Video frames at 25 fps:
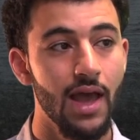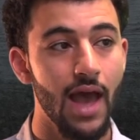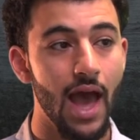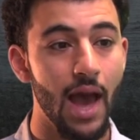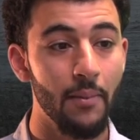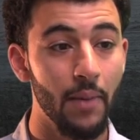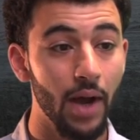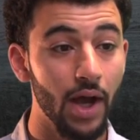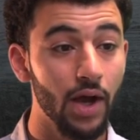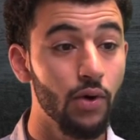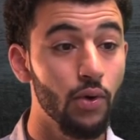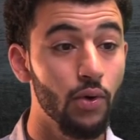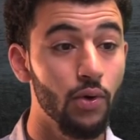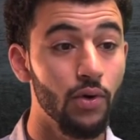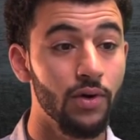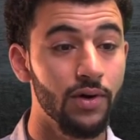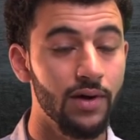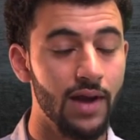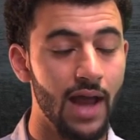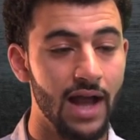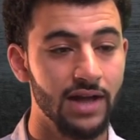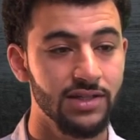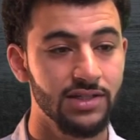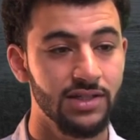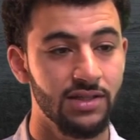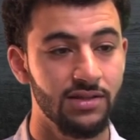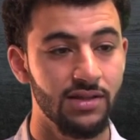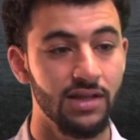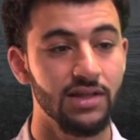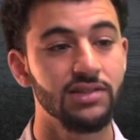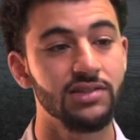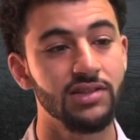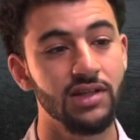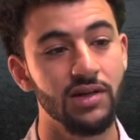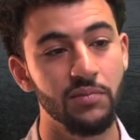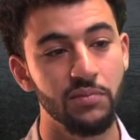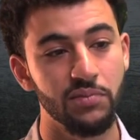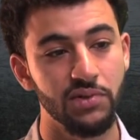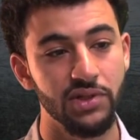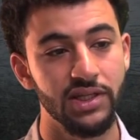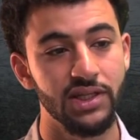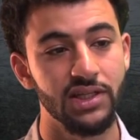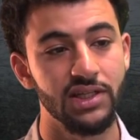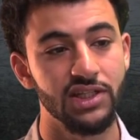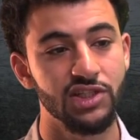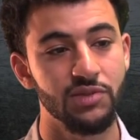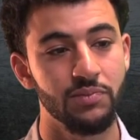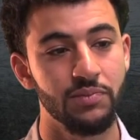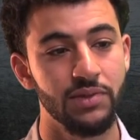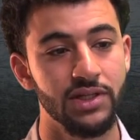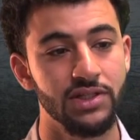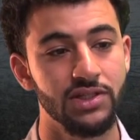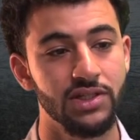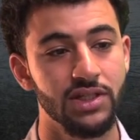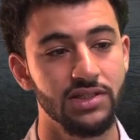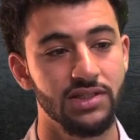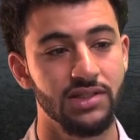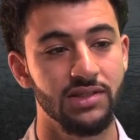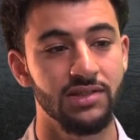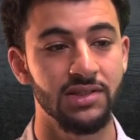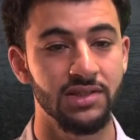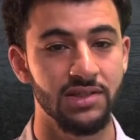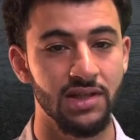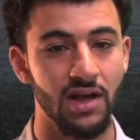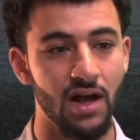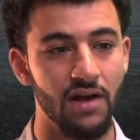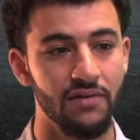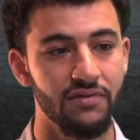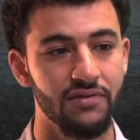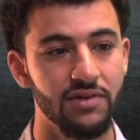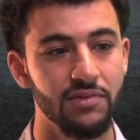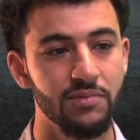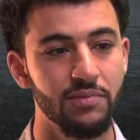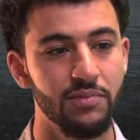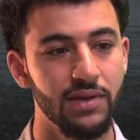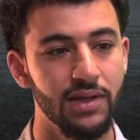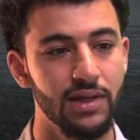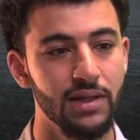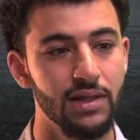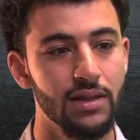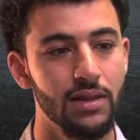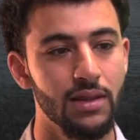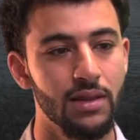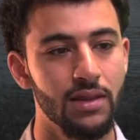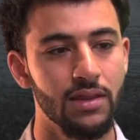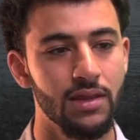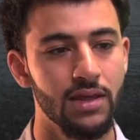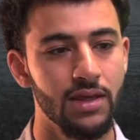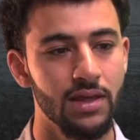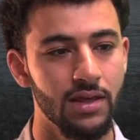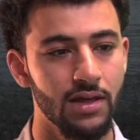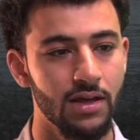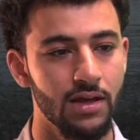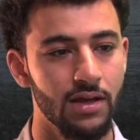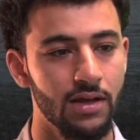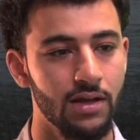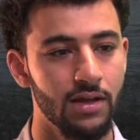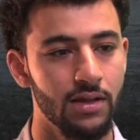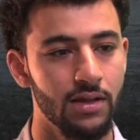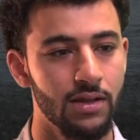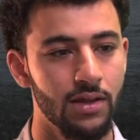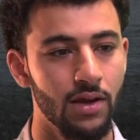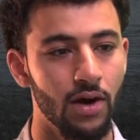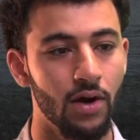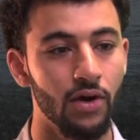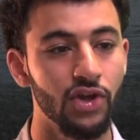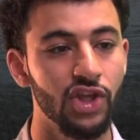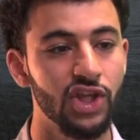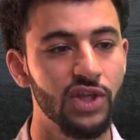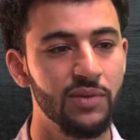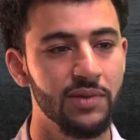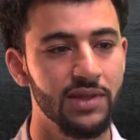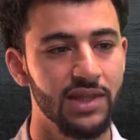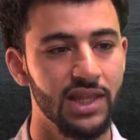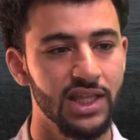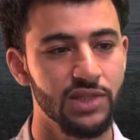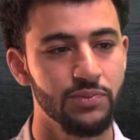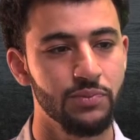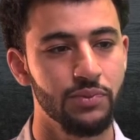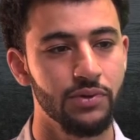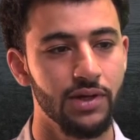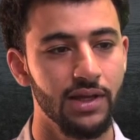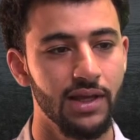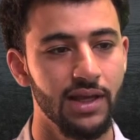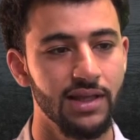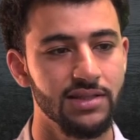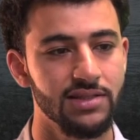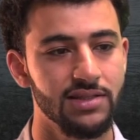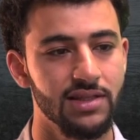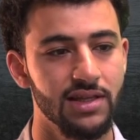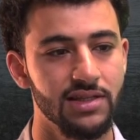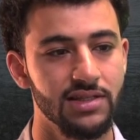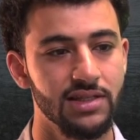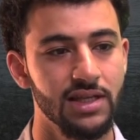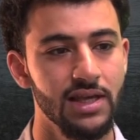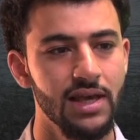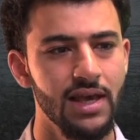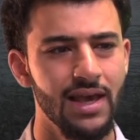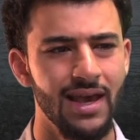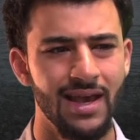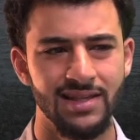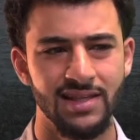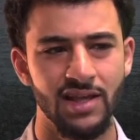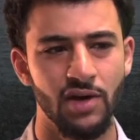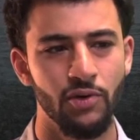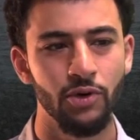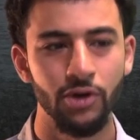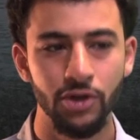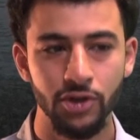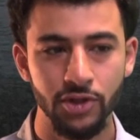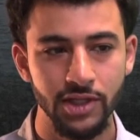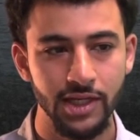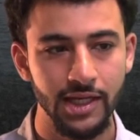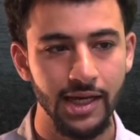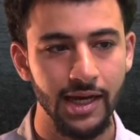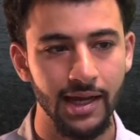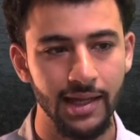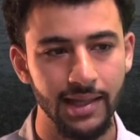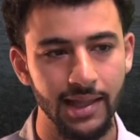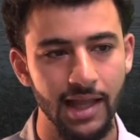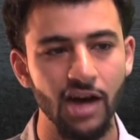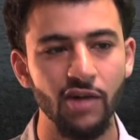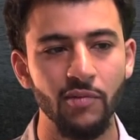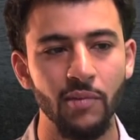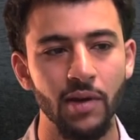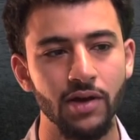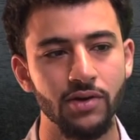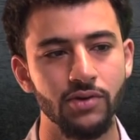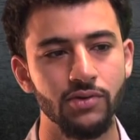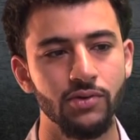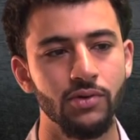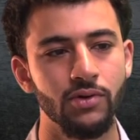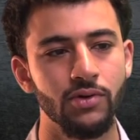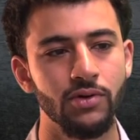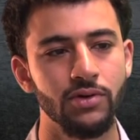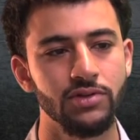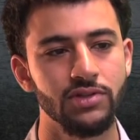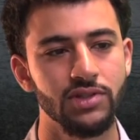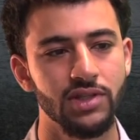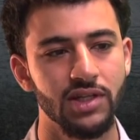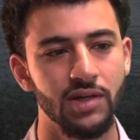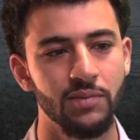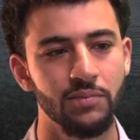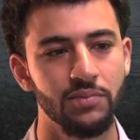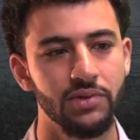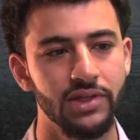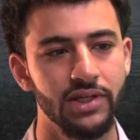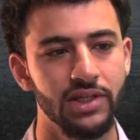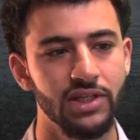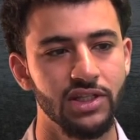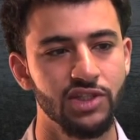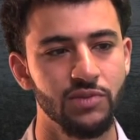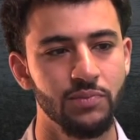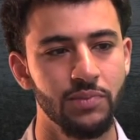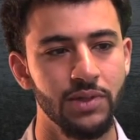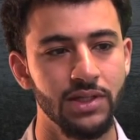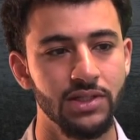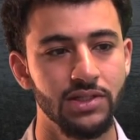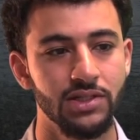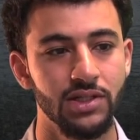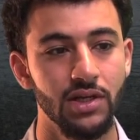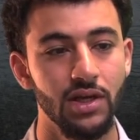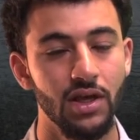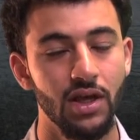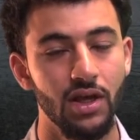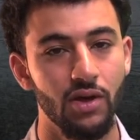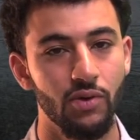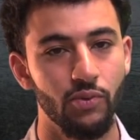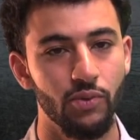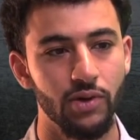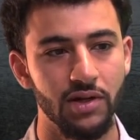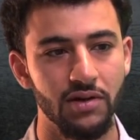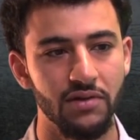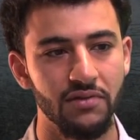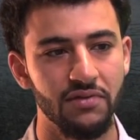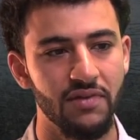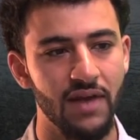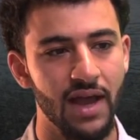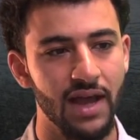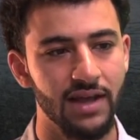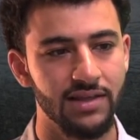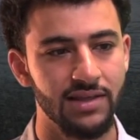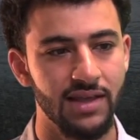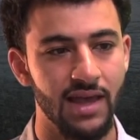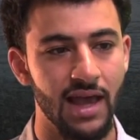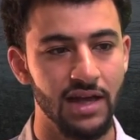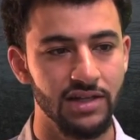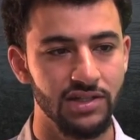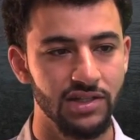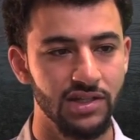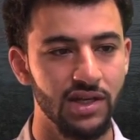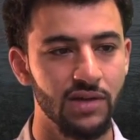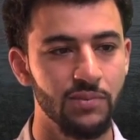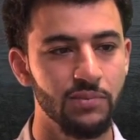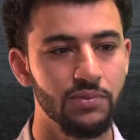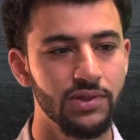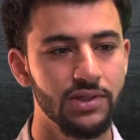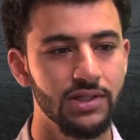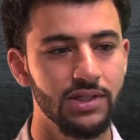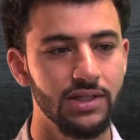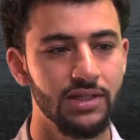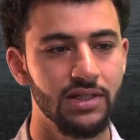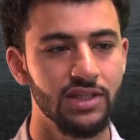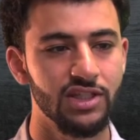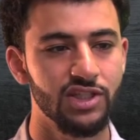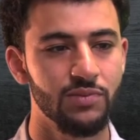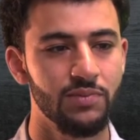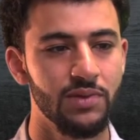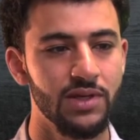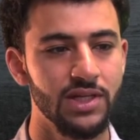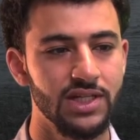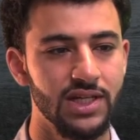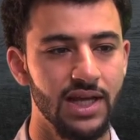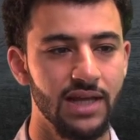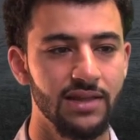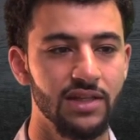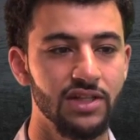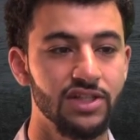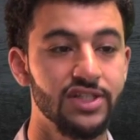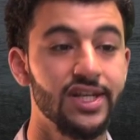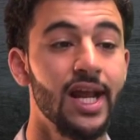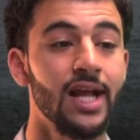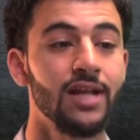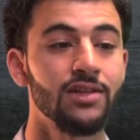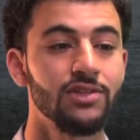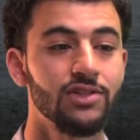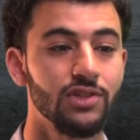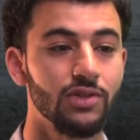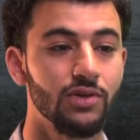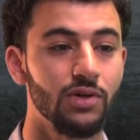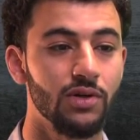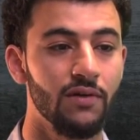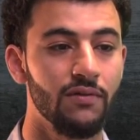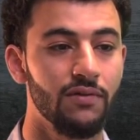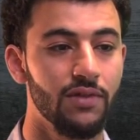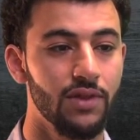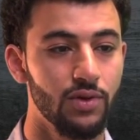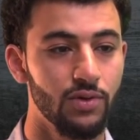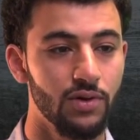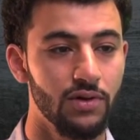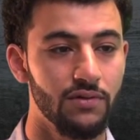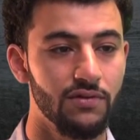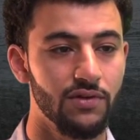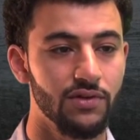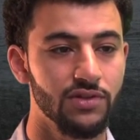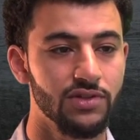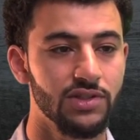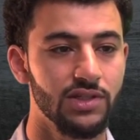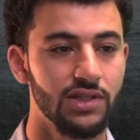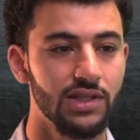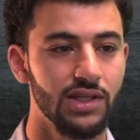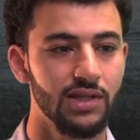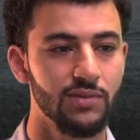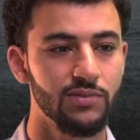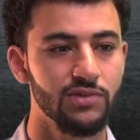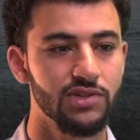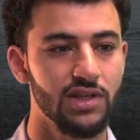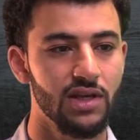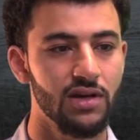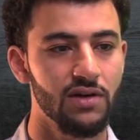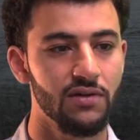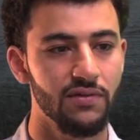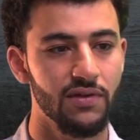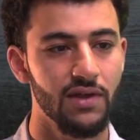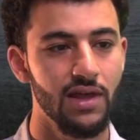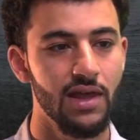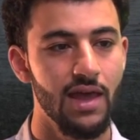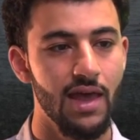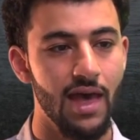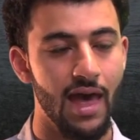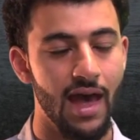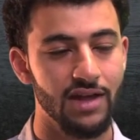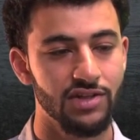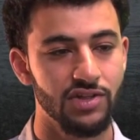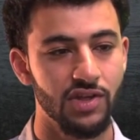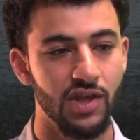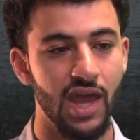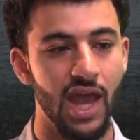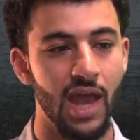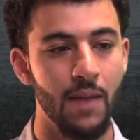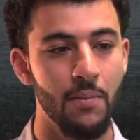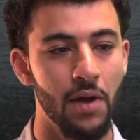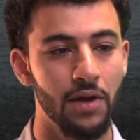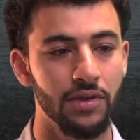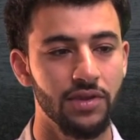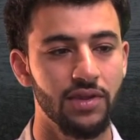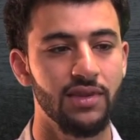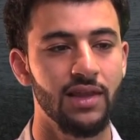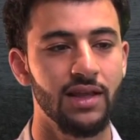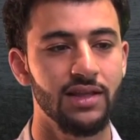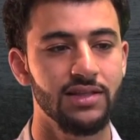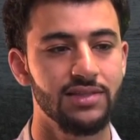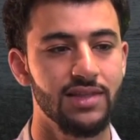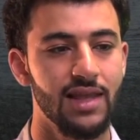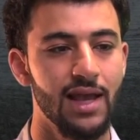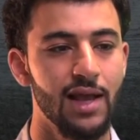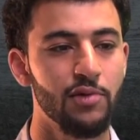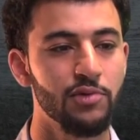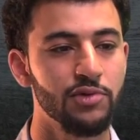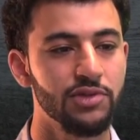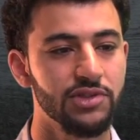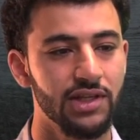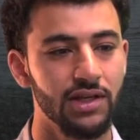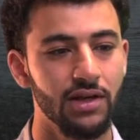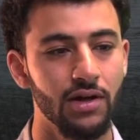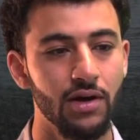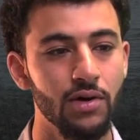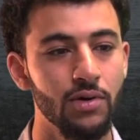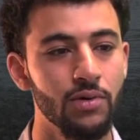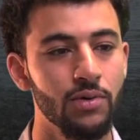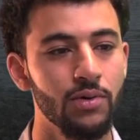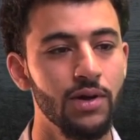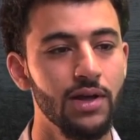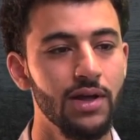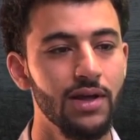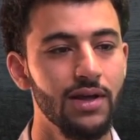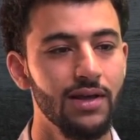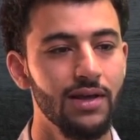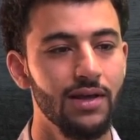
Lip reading: And Michael Oren actually does complete his speech, because this has often been the argument that's put against us, is that, well, you didn't allow Michael Oren to complete his speech, when in fact he actually completed his speech, and the chancellor of the university himself actually came out the next day and was like, oh,